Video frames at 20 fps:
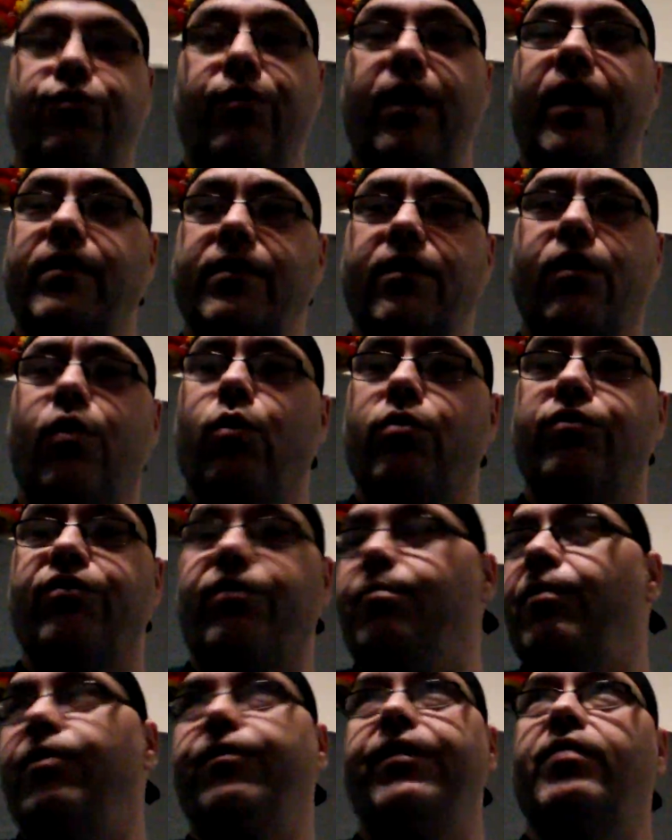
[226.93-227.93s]
throughout the
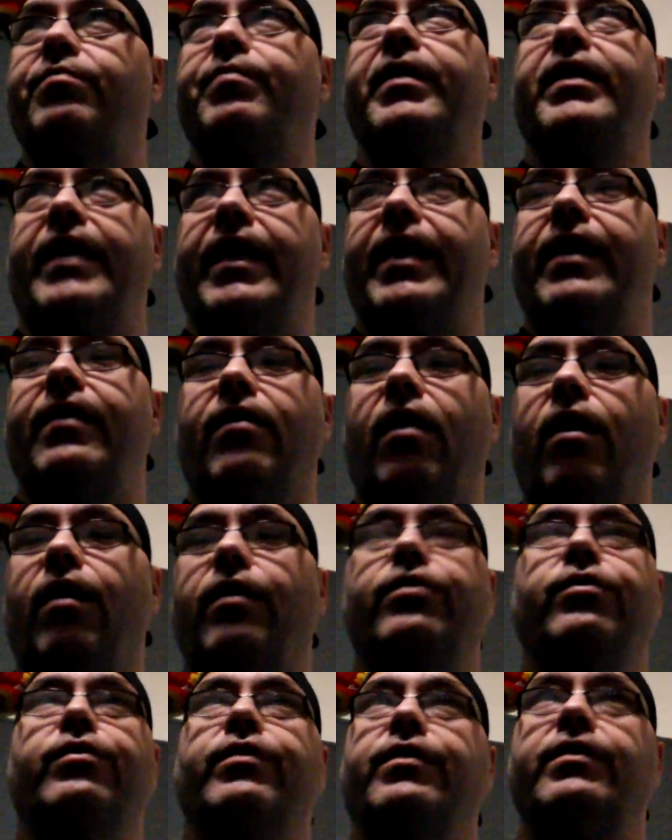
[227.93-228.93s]
course of the movie he's been hitting
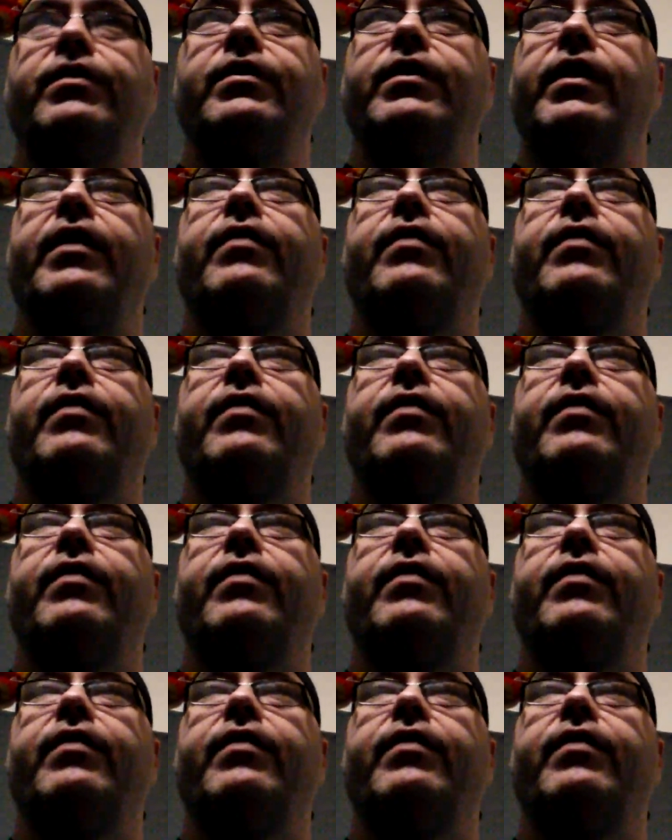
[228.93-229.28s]
on her and